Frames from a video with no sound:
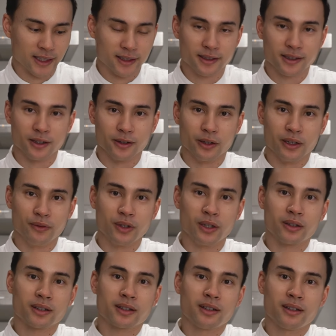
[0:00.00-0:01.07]
So if you're
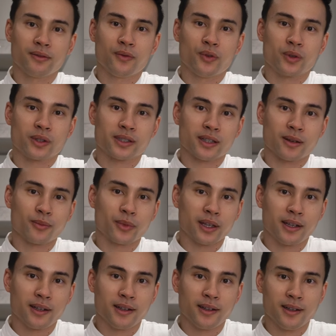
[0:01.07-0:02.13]
looking for
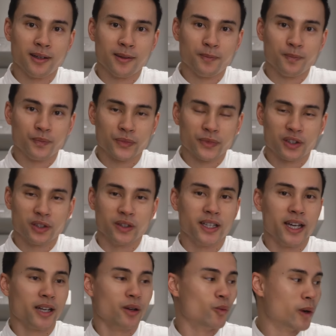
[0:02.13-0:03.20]
something to
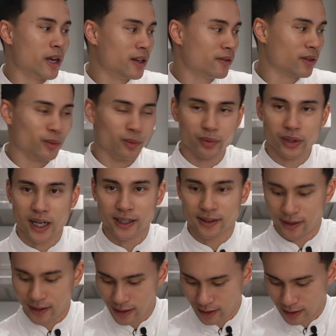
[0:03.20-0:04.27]
get away from
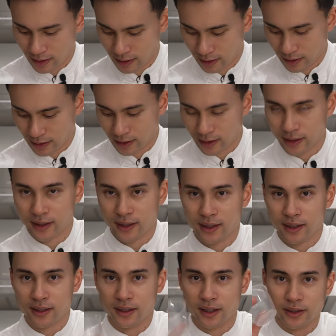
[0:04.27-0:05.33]
plastic,
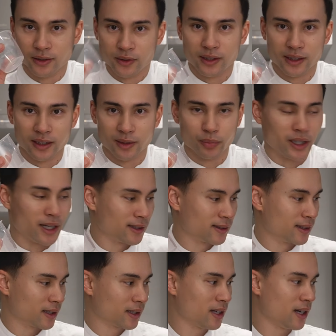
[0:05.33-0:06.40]
not using a
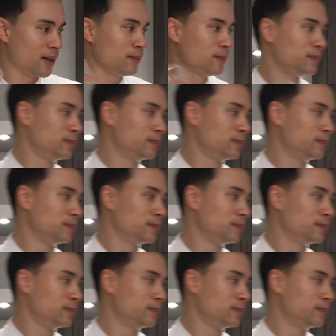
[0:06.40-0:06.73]
plastic cup,